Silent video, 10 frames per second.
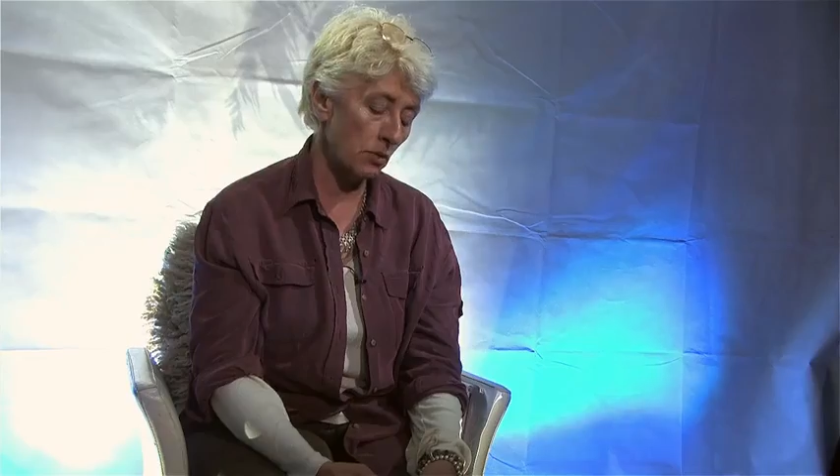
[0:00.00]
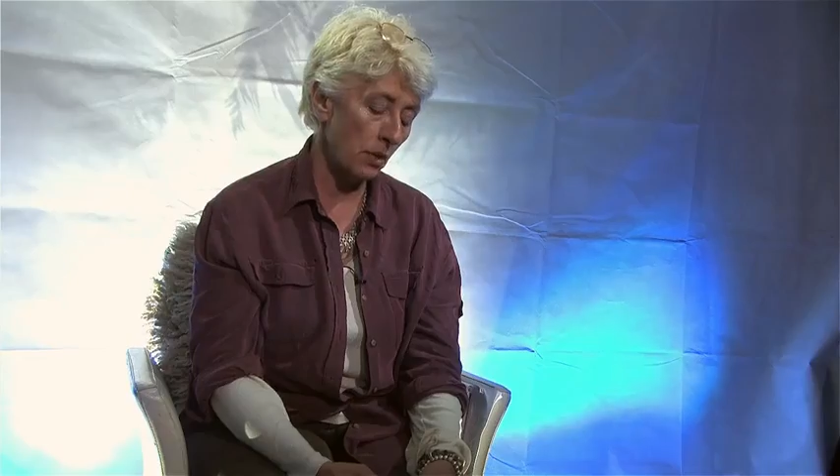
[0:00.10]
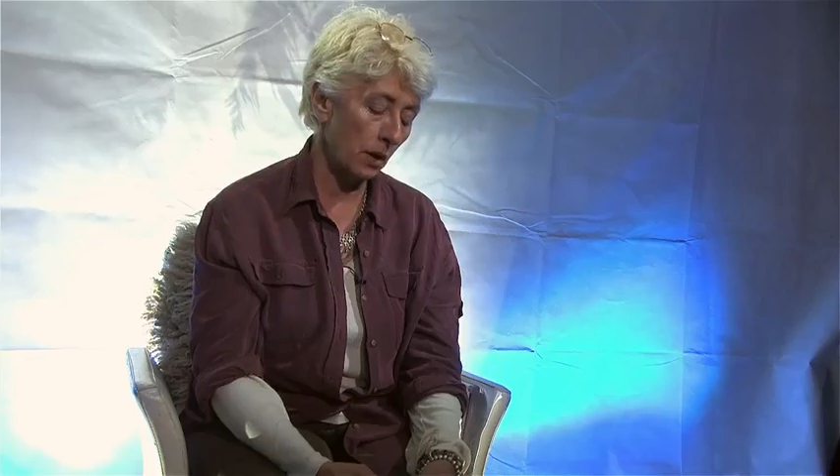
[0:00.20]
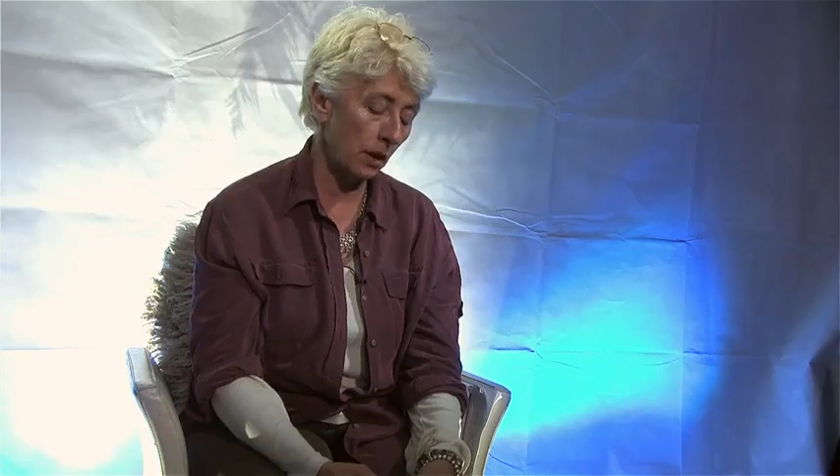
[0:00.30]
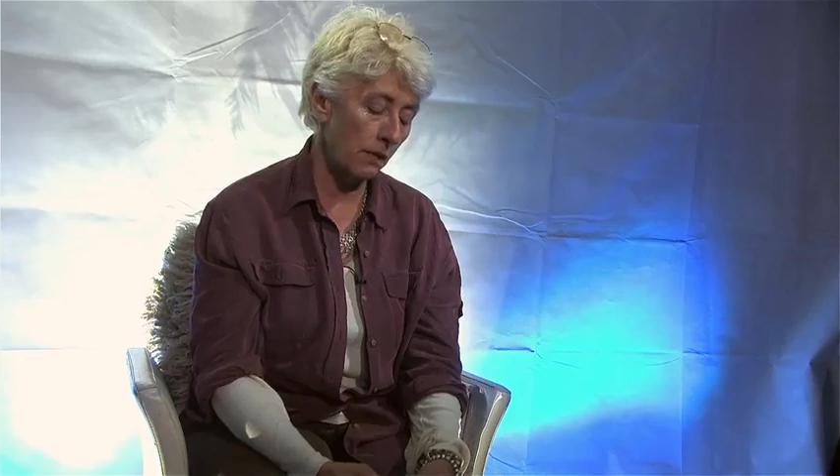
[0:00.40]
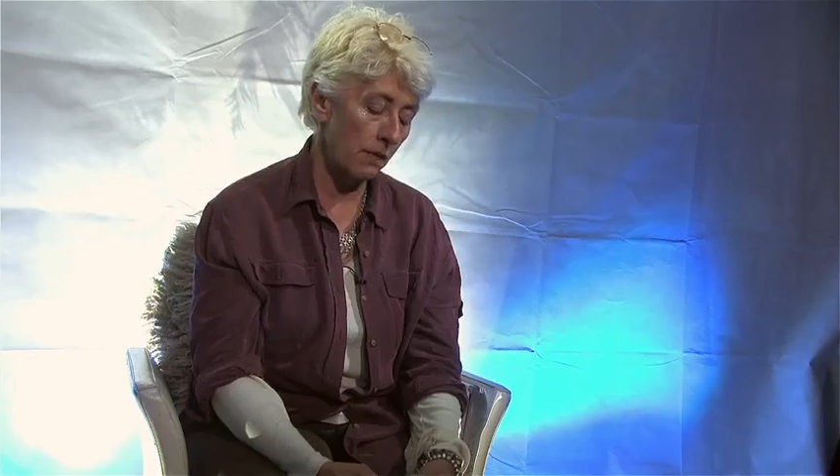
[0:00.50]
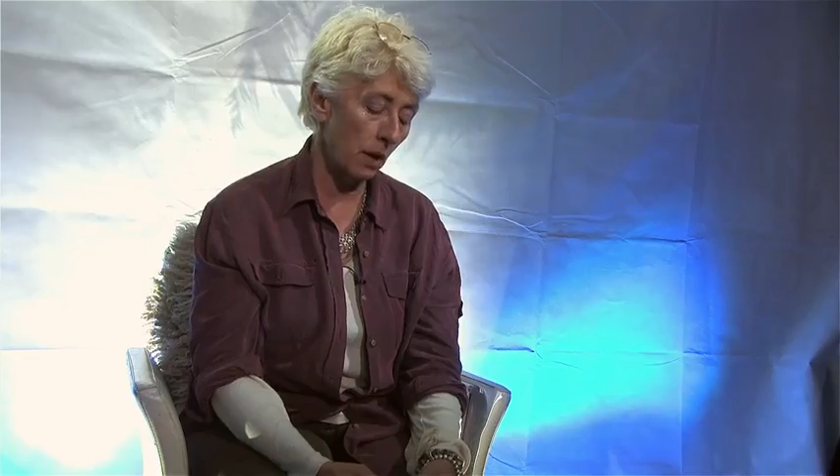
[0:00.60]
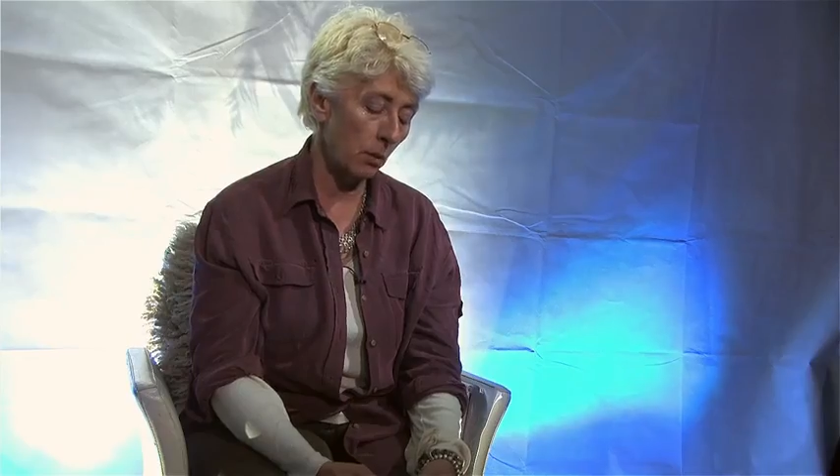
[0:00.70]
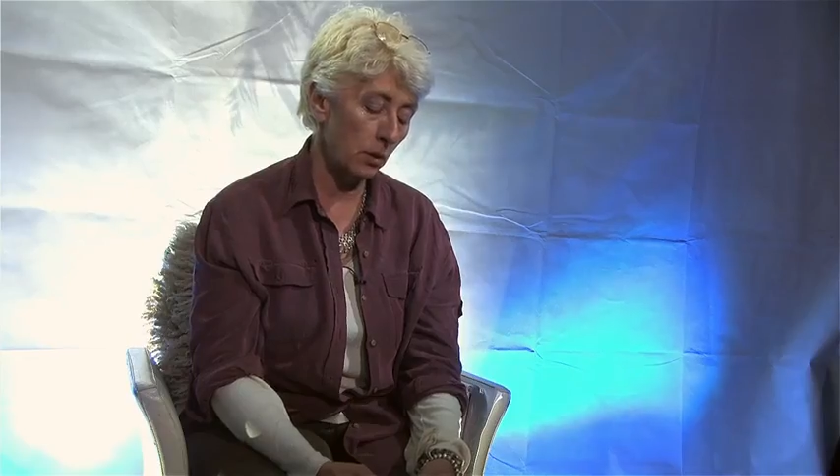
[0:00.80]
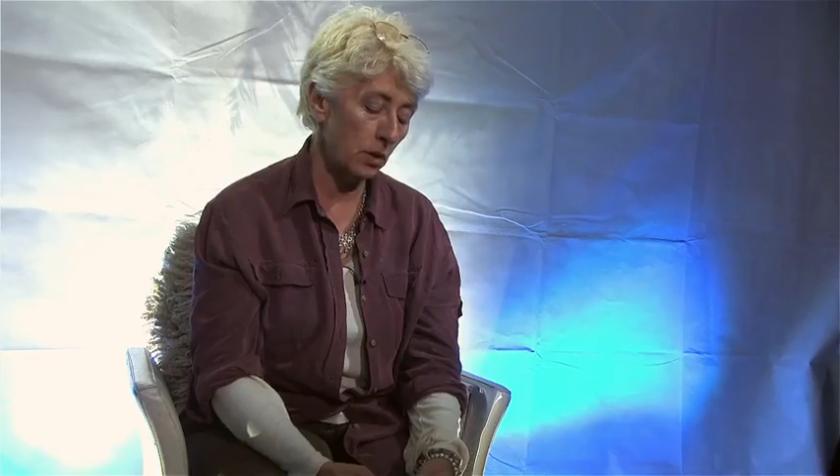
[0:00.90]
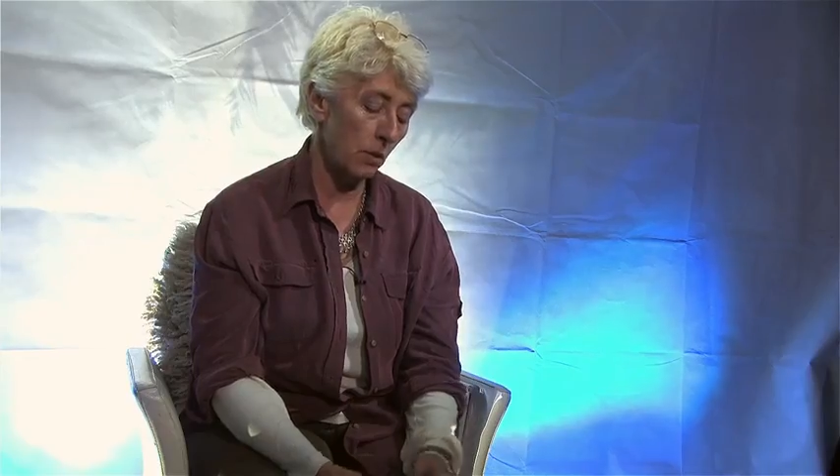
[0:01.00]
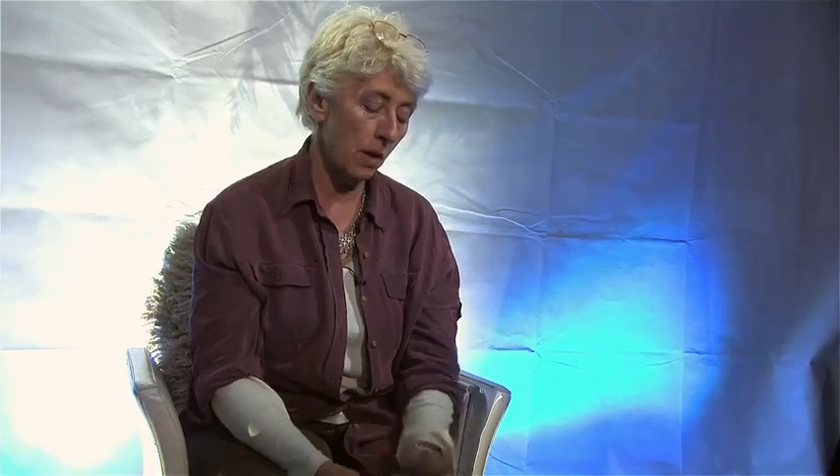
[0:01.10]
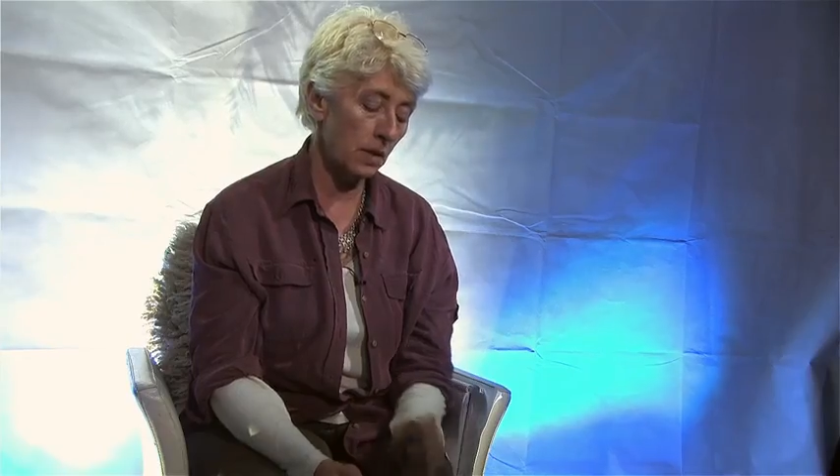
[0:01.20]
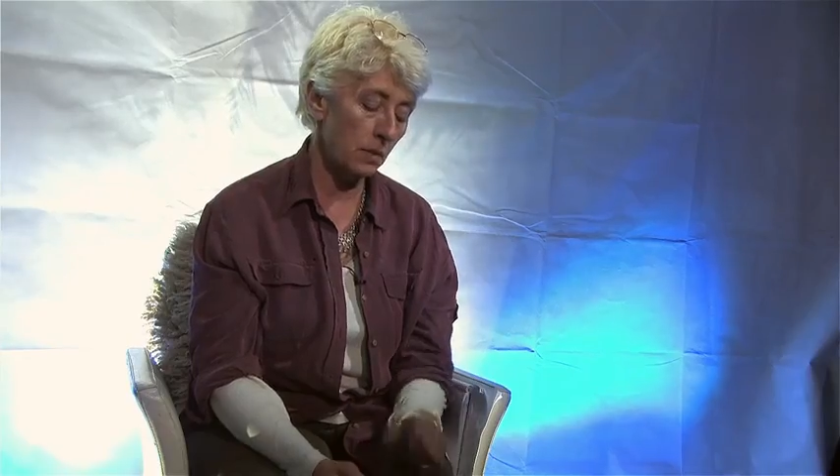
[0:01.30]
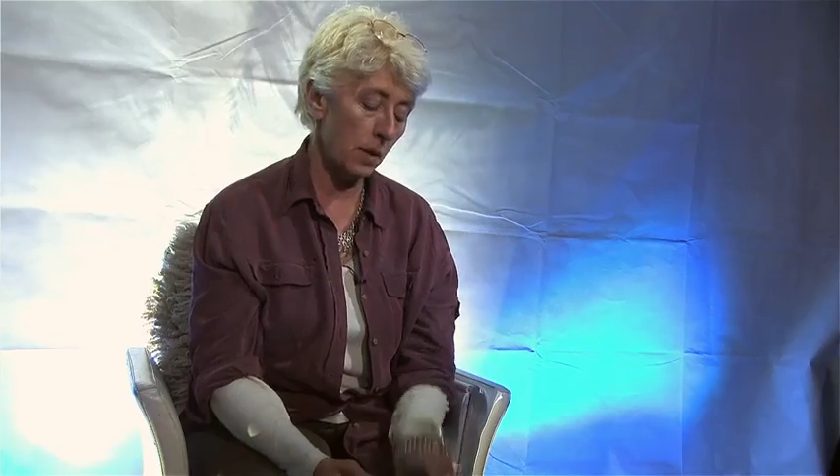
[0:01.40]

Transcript: is readily available to us,